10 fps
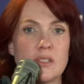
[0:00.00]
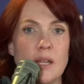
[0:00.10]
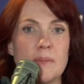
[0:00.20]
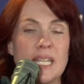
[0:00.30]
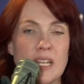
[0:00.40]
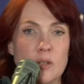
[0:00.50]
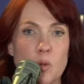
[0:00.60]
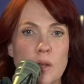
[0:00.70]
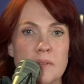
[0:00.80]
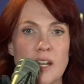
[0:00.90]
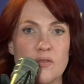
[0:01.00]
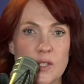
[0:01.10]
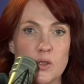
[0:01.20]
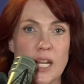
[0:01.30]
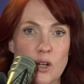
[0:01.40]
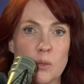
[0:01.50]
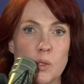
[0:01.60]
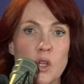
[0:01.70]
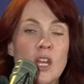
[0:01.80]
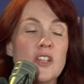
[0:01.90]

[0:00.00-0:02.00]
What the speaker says: let me get an appointment. I feel terrible.